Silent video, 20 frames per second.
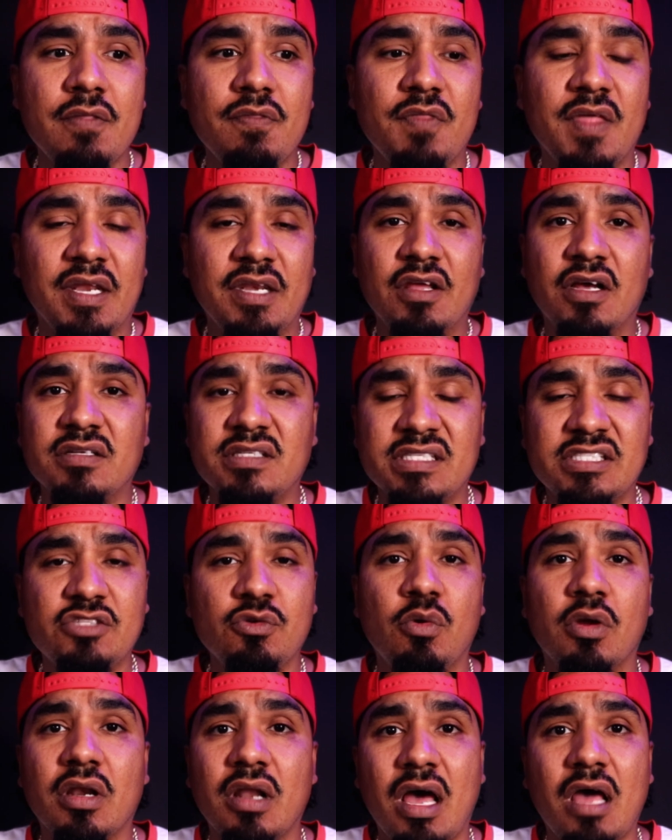That does this
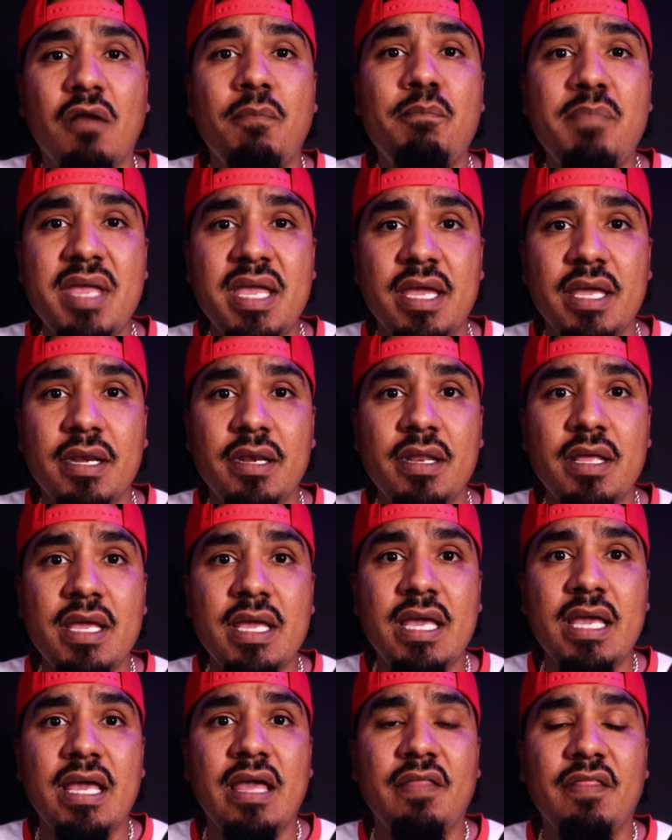to a lot of men,
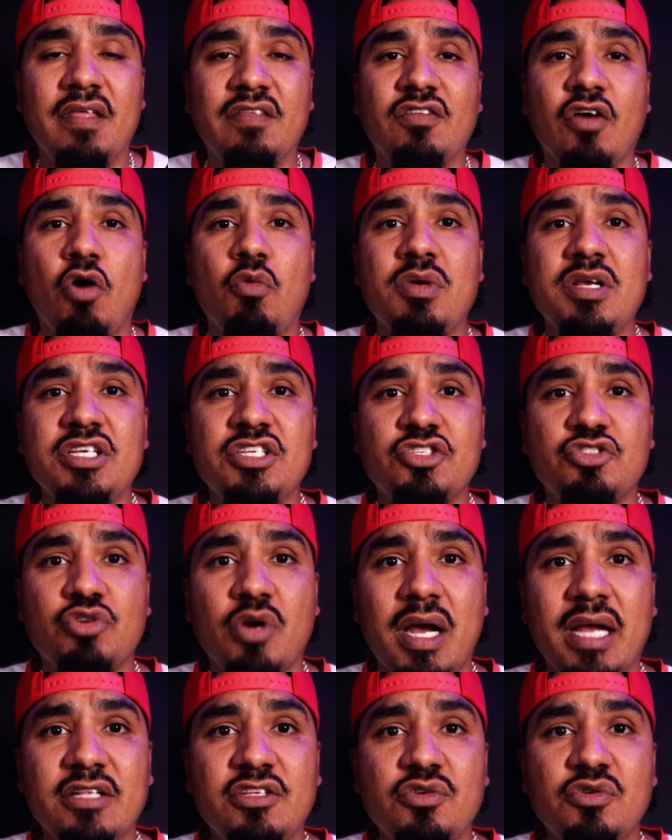and it's always
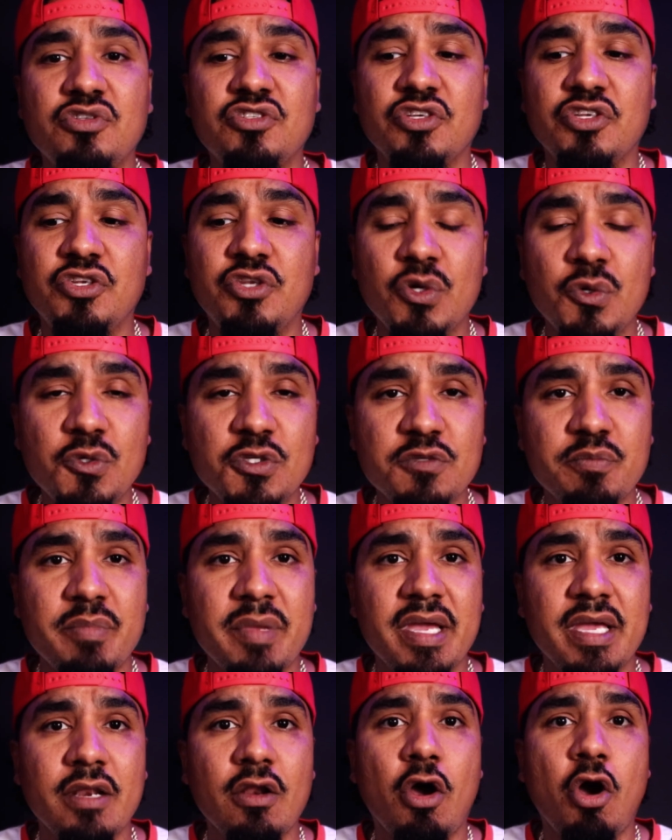trying to seduce
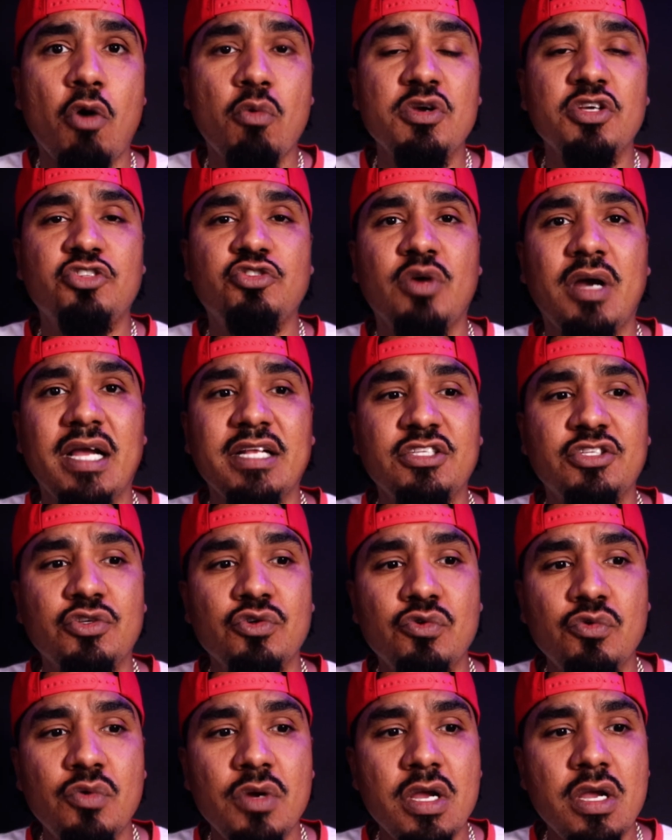men, always trying
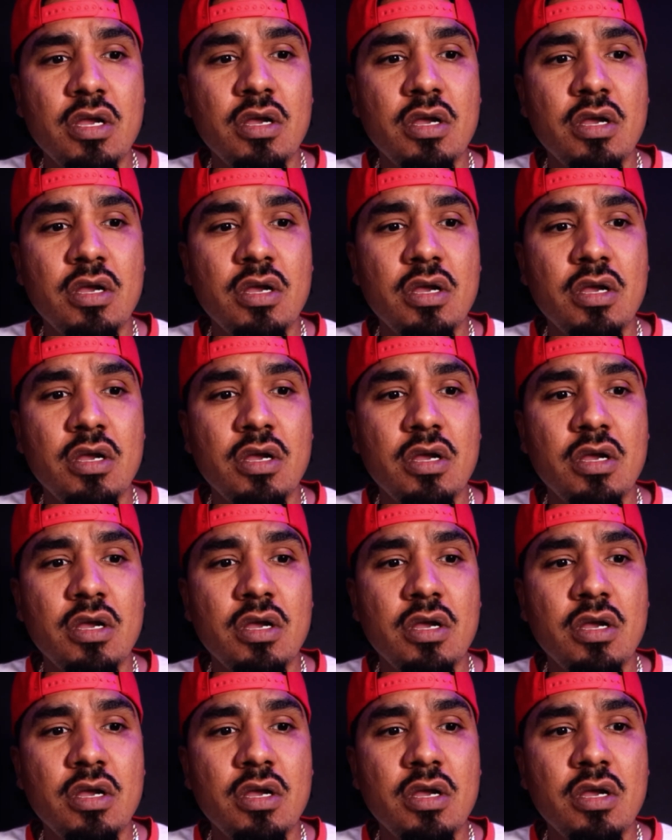to